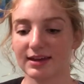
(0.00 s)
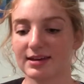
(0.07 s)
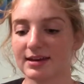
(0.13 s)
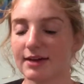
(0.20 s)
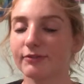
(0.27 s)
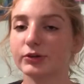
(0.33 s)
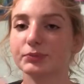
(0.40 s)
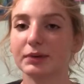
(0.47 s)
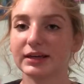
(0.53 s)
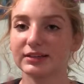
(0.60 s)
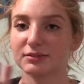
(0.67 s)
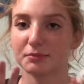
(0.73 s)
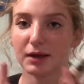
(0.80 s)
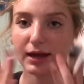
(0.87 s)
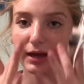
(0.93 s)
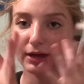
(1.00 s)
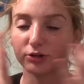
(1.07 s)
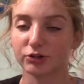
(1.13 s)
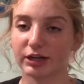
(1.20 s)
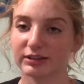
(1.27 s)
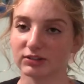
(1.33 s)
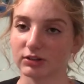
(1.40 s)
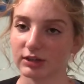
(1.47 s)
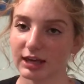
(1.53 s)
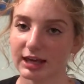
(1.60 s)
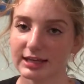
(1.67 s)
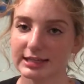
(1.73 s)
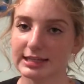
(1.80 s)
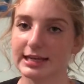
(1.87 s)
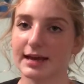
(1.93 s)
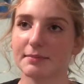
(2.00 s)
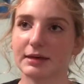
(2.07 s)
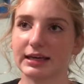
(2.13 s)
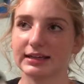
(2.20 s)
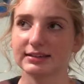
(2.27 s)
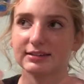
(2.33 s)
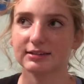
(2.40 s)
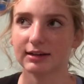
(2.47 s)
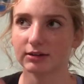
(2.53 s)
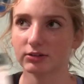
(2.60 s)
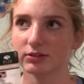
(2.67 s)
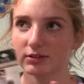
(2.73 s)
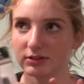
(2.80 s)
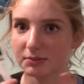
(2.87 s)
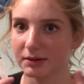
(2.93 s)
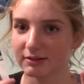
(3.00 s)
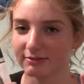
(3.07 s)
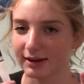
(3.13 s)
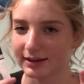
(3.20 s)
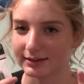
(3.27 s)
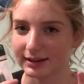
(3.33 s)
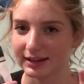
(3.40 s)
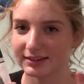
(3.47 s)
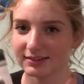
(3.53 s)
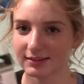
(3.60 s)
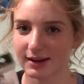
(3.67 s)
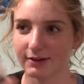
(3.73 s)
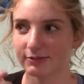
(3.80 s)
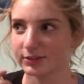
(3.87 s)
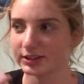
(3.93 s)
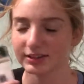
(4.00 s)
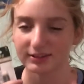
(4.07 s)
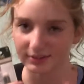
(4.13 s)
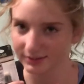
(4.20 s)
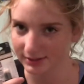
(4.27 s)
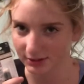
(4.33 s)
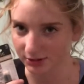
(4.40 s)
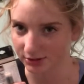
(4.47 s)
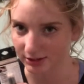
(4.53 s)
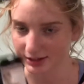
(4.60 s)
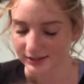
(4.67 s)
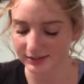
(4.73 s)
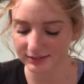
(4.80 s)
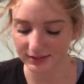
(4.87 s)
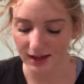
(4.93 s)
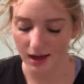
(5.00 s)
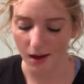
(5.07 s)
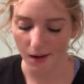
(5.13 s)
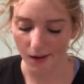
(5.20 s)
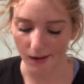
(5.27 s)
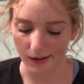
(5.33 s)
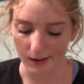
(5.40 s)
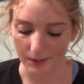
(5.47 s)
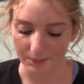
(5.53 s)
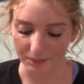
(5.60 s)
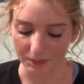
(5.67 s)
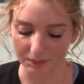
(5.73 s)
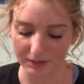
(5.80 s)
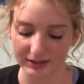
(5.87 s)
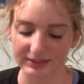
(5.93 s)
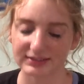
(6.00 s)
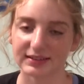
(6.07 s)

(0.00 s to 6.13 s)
It never makes my under eyes look cakey. I mean, it settles into my fine lines, every concealer does, but it